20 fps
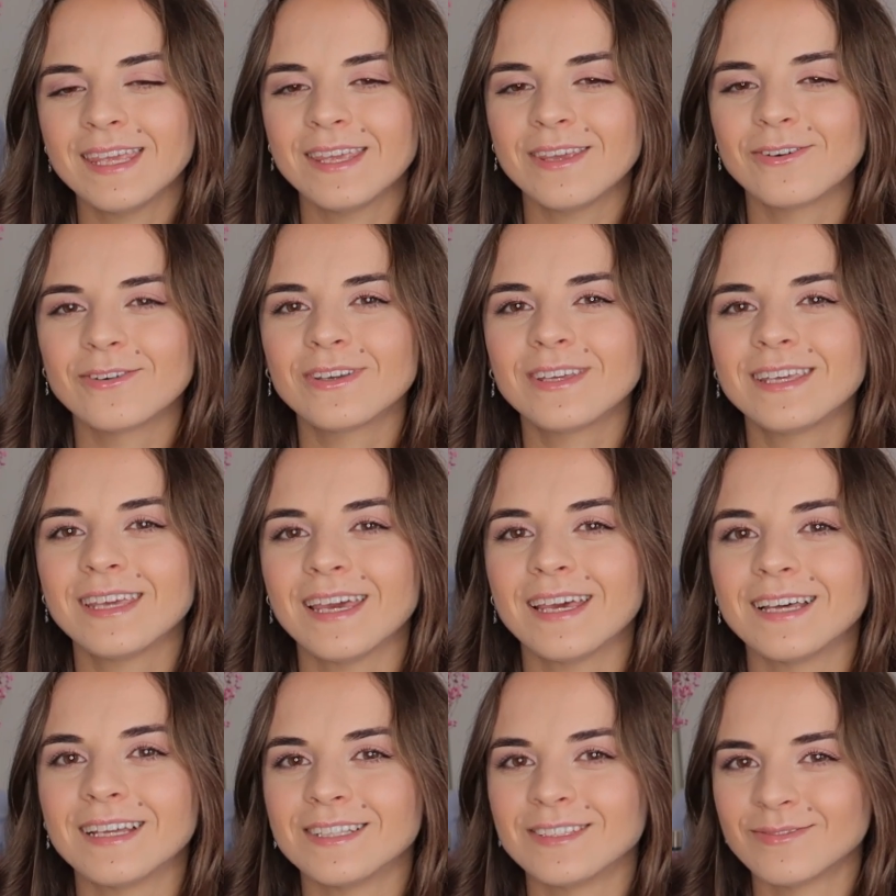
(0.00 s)
you
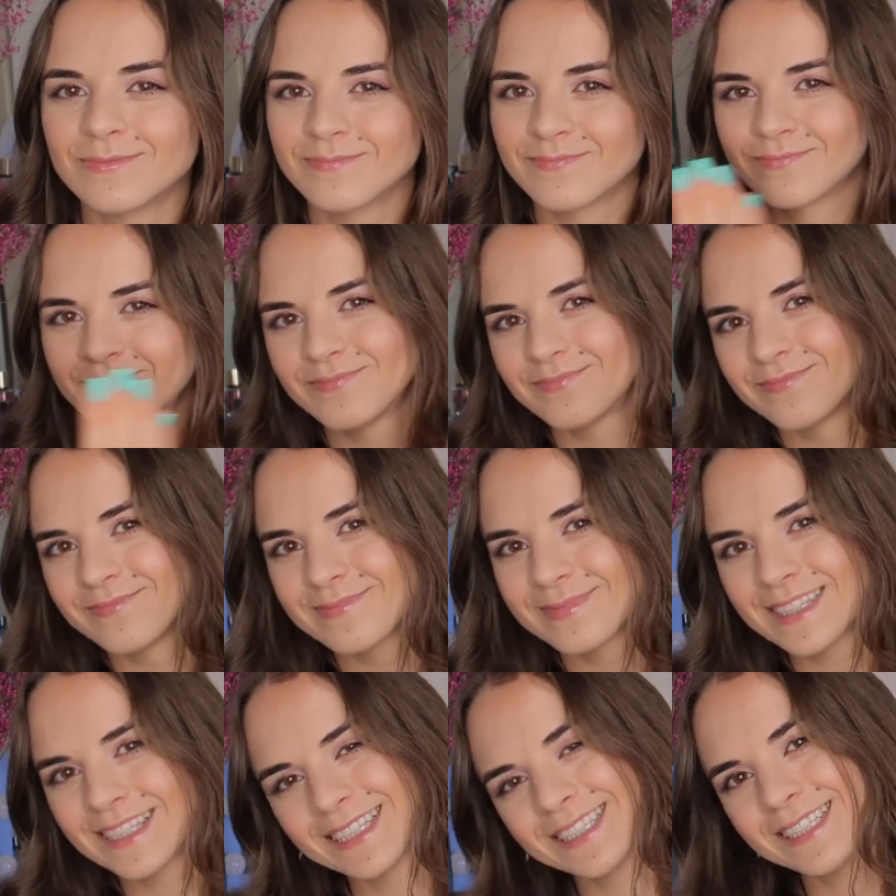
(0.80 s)
can
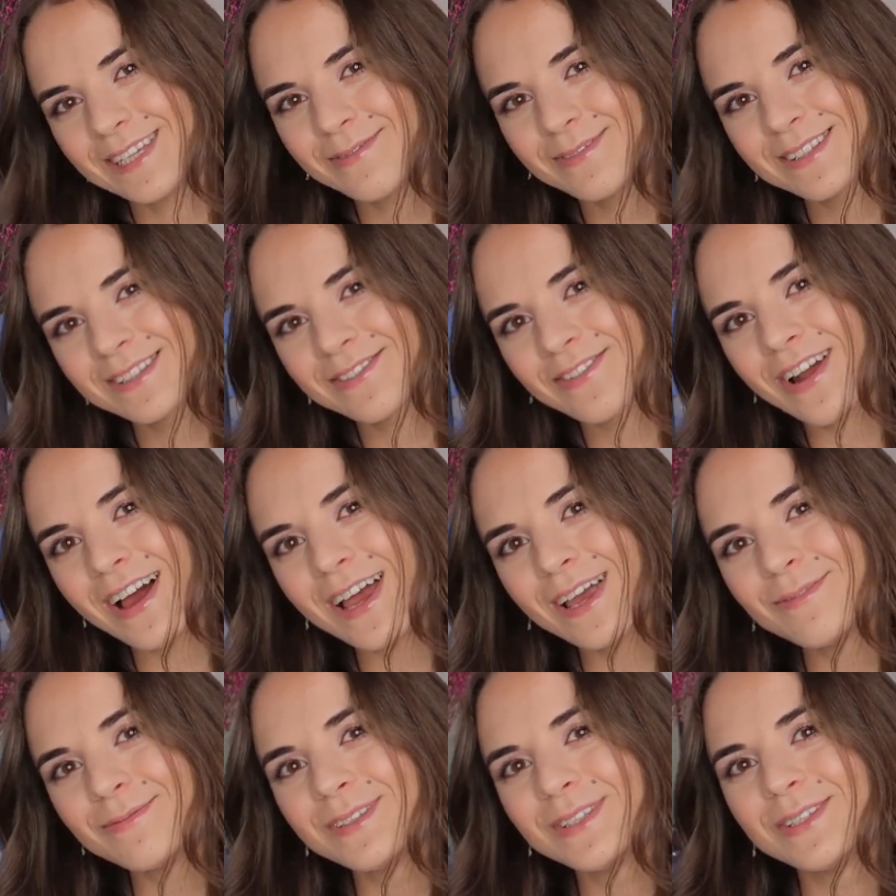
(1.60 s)

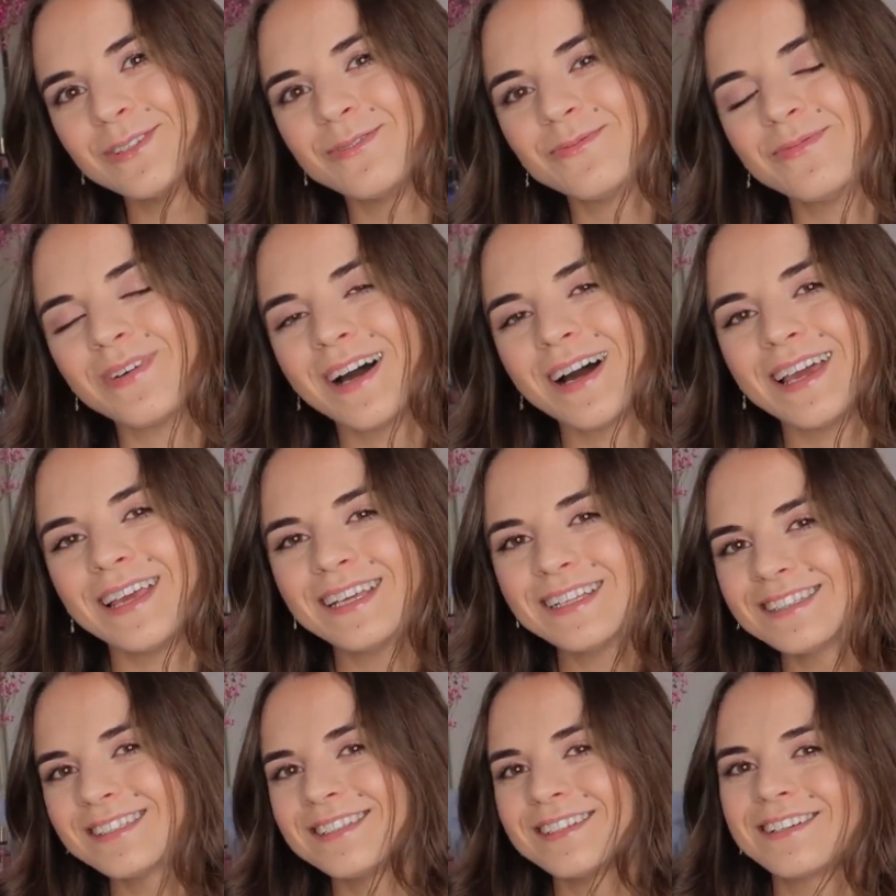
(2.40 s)
subscribe to my
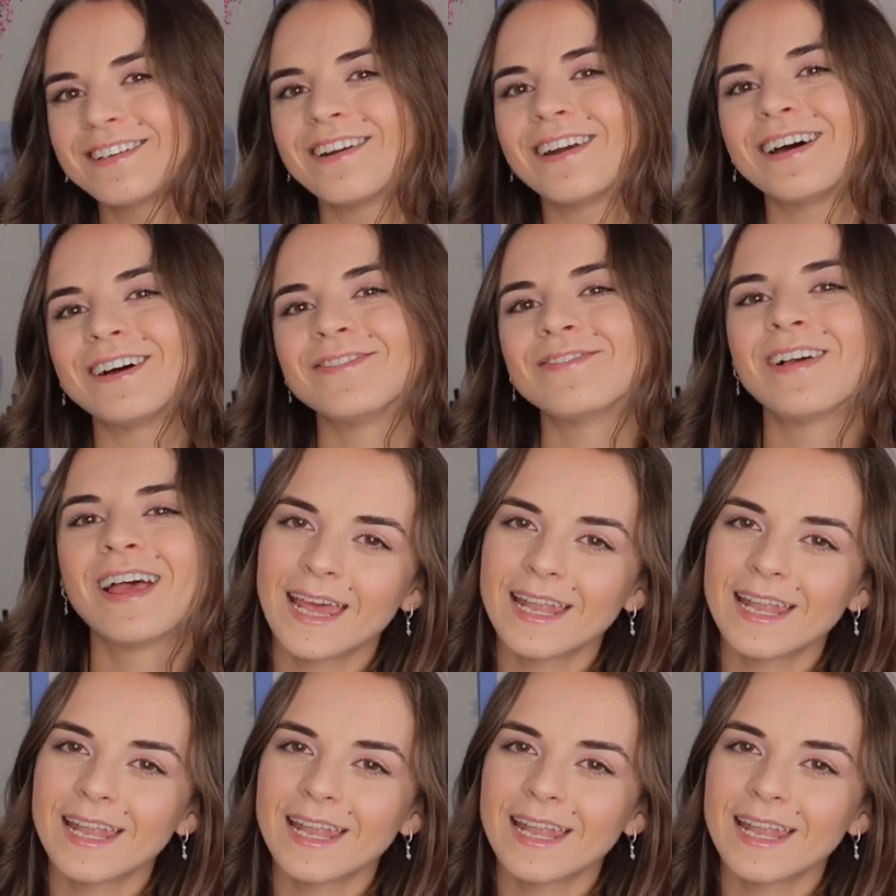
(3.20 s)
Instagram,